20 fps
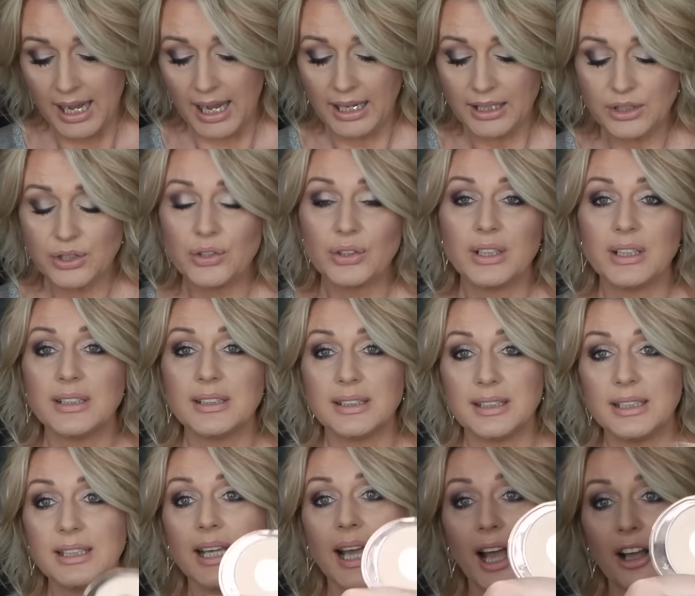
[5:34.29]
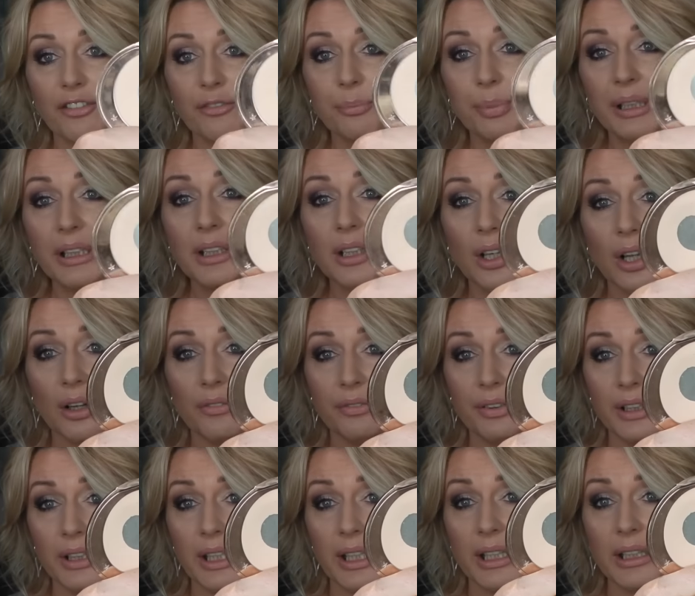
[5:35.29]
As you can see, I've been
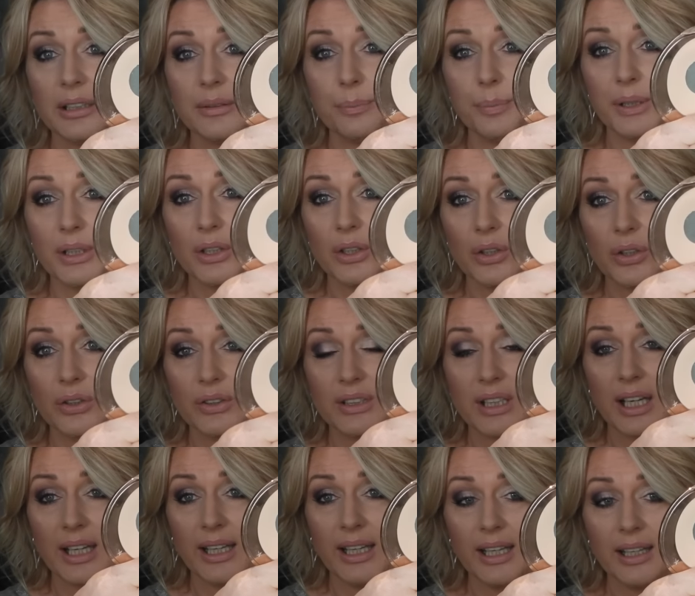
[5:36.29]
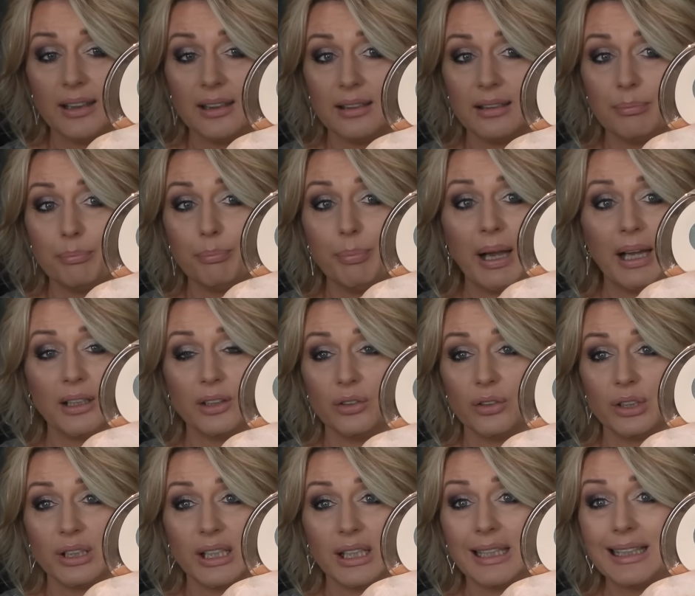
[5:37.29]
loving it because I hit pan
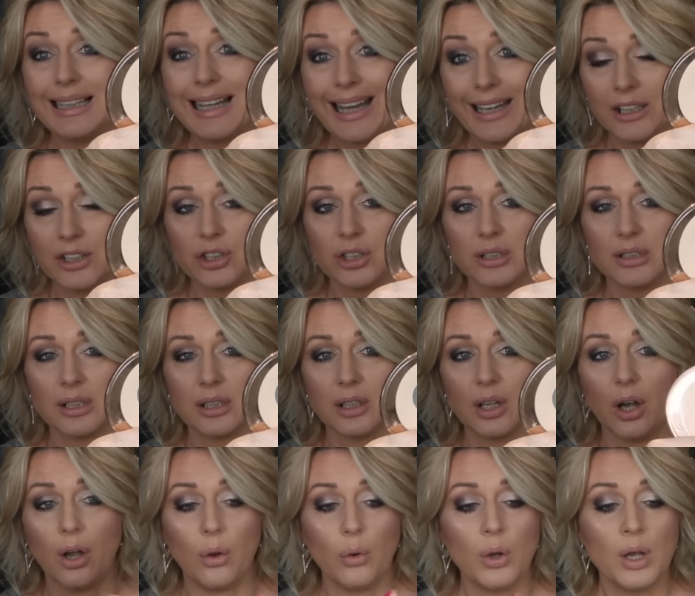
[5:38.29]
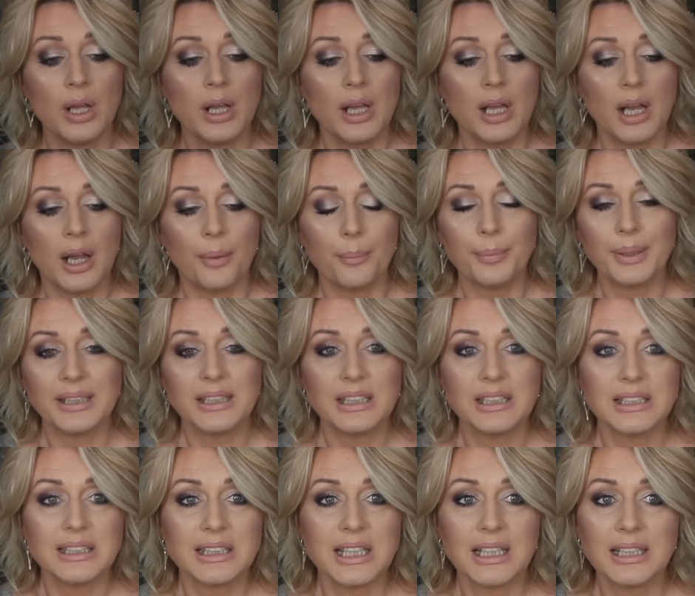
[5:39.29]
on it ages ago, but
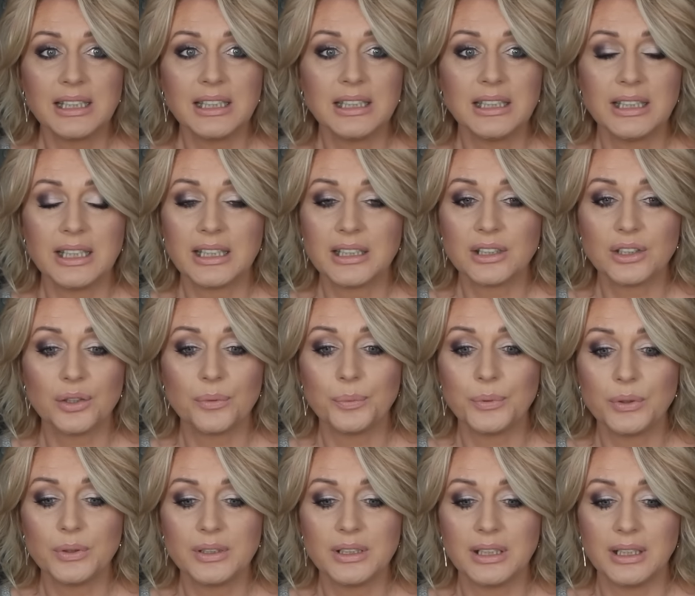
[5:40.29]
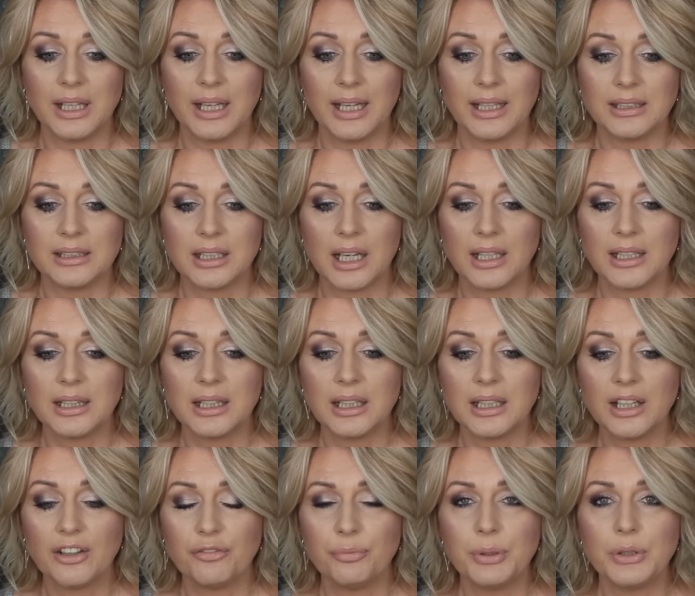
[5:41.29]
then suddenly I stopped using it. I
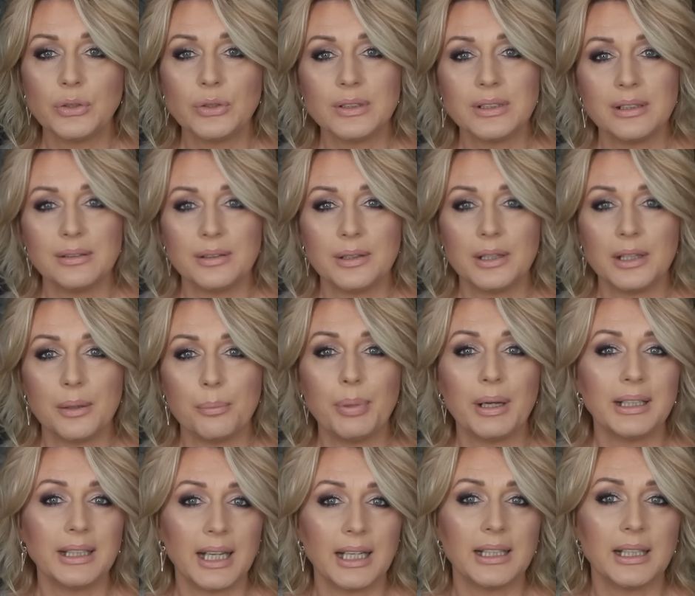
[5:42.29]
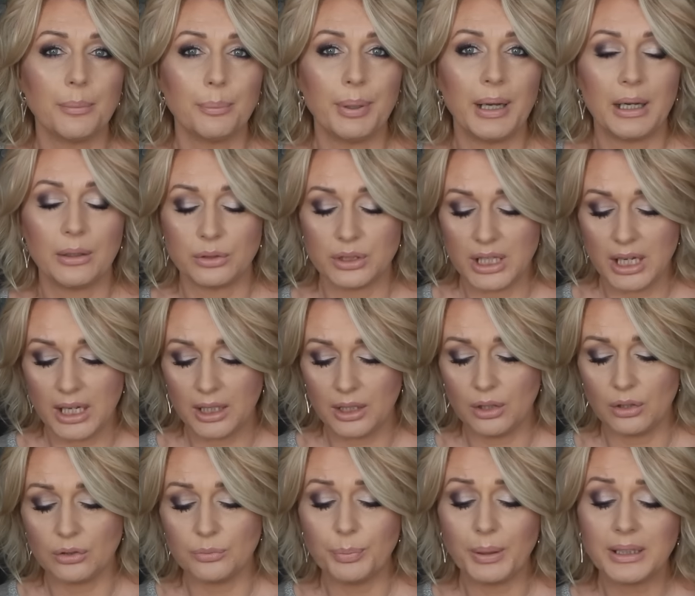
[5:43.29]
think I've been using the banana powder a
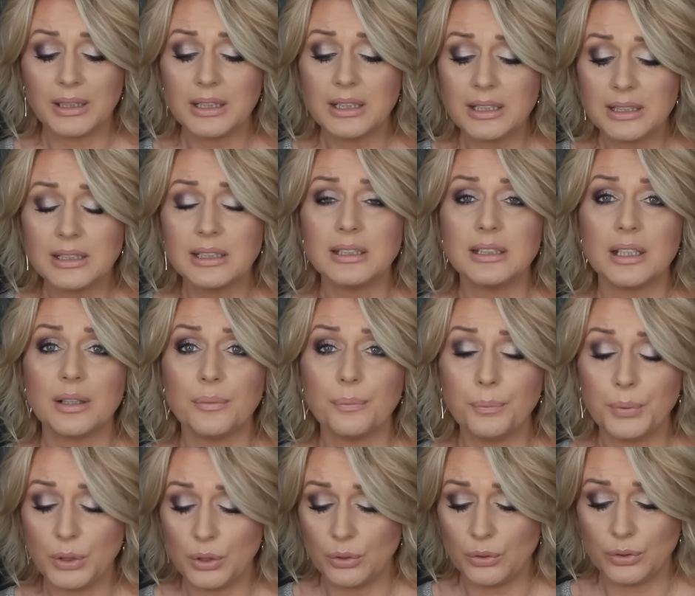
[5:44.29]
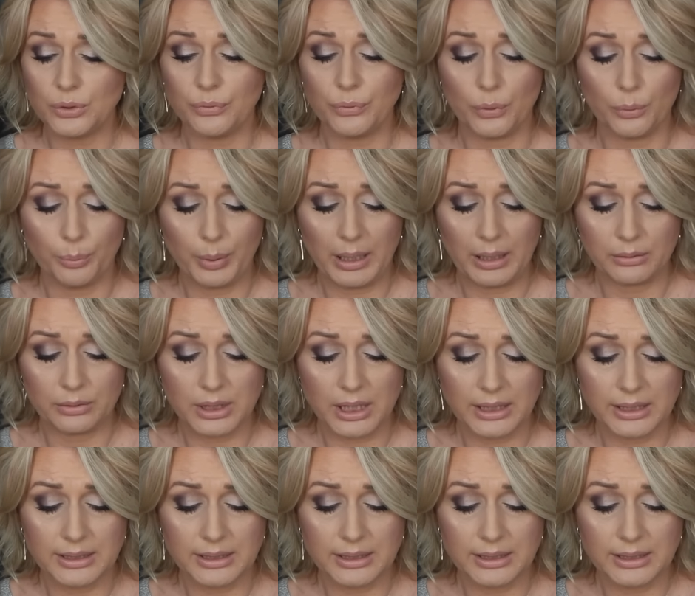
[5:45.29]
lot, but this is a beautiful powder.